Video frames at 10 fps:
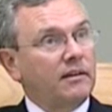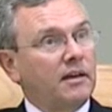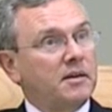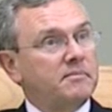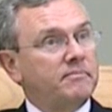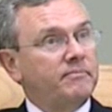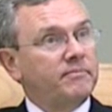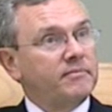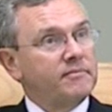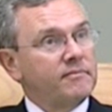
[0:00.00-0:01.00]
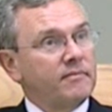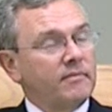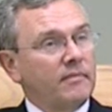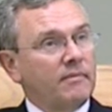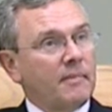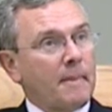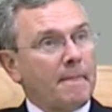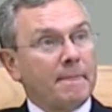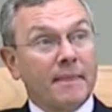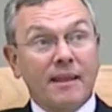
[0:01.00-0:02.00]
Um, Not anymore.
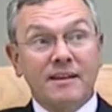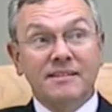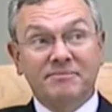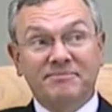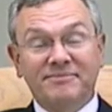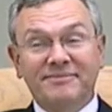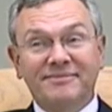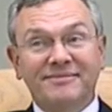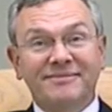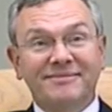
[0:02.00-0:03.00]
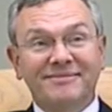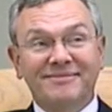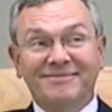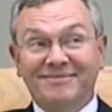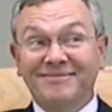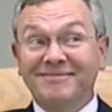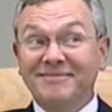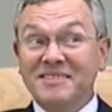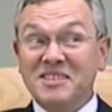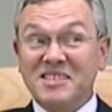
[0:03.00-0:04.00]
Say
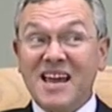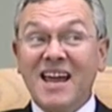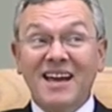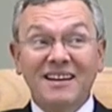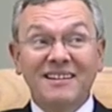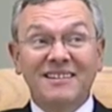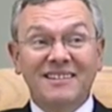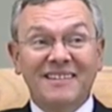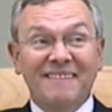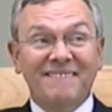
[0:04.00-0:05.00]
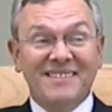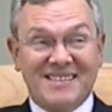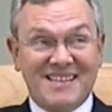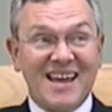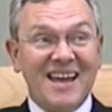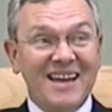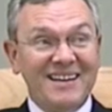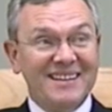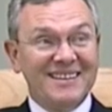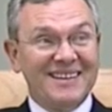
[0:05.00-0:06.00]
That's why we did this. Say
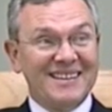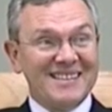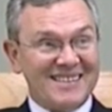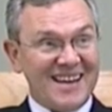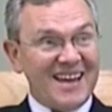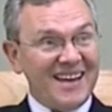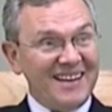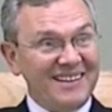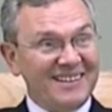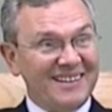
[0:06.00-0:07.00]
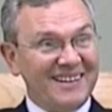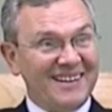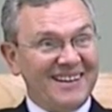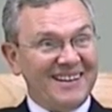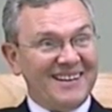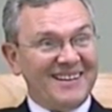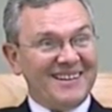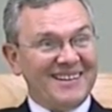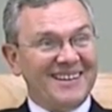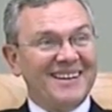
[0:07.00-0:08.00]
it. Say it. Not
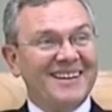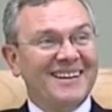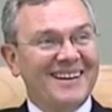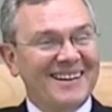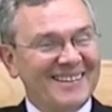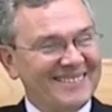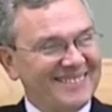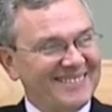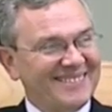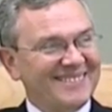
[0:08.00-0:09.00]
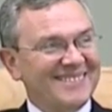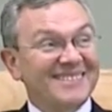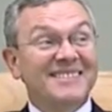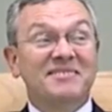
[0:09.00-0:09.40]
anymore. That's wonderful.